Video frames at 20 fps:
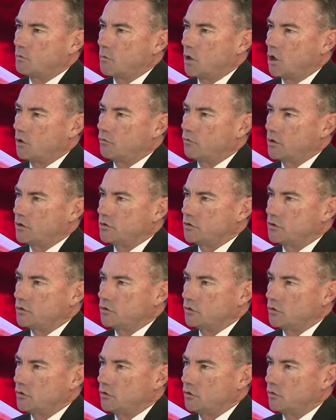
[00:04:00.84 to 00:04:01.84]
my reach
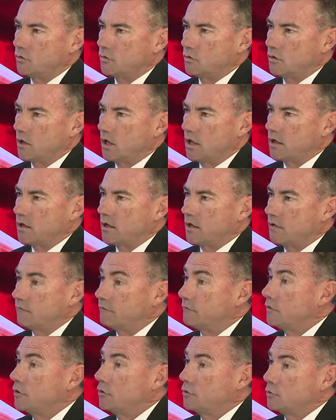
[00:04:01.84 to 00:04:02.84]
to you and our
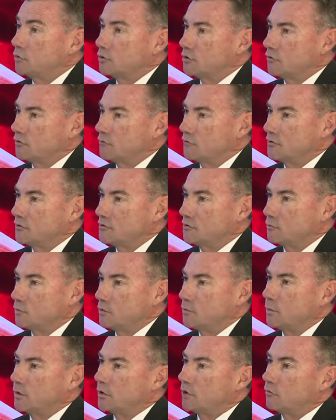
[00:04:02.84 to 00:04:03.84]
viewers on this
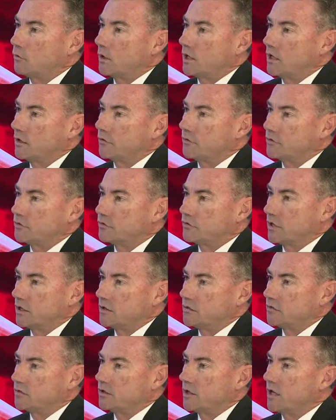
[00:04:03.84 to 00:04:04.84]
would be around the
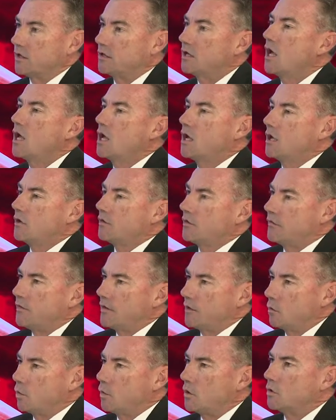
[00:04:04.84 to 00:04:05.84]
sense that
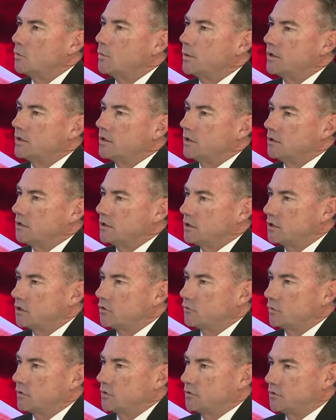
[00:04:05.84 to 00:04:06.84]
there will be an
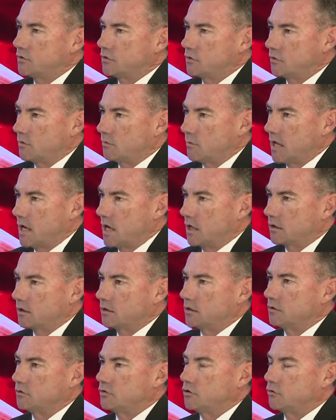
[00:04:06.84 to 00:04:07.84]
increase to the
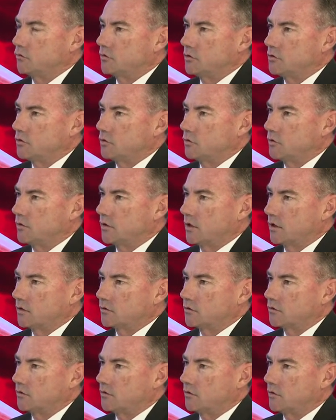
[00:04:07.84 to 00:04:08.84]
market in during
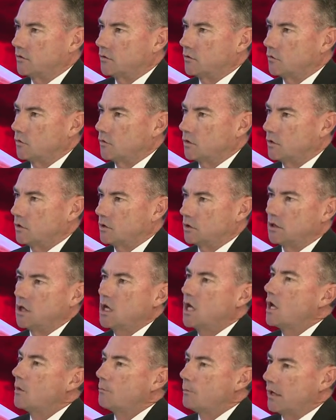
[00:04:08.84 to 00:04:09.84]
2013,
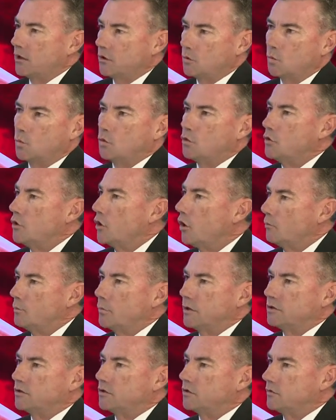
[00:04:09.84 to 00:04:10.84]
but it would not
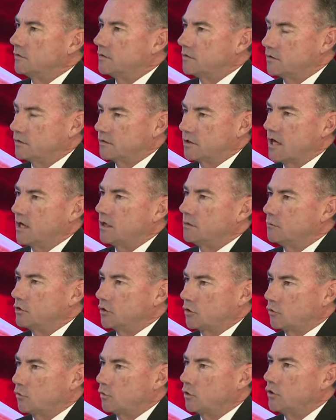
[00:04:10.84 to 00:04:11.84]
be to the same
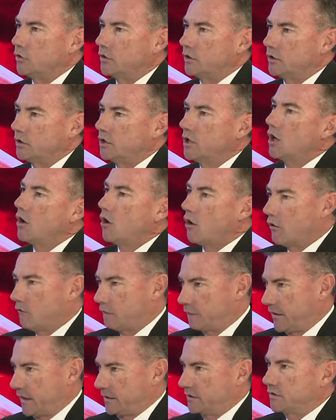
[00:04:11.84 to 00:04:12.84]
degree
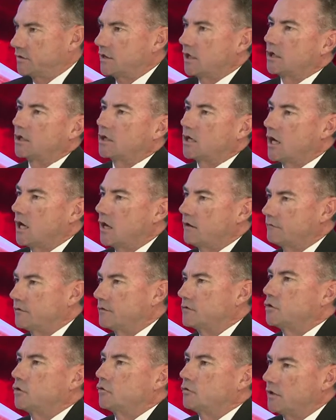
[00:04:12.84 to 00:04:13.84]
of that second half
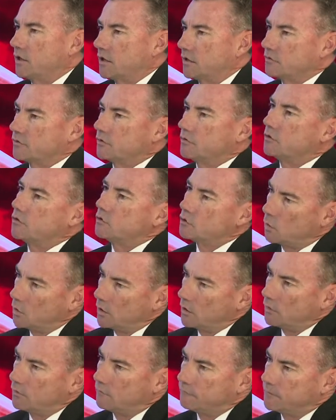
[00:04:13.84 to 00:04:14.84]
of
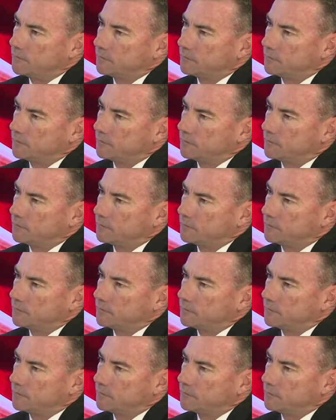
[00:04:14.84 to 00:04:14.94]
2012.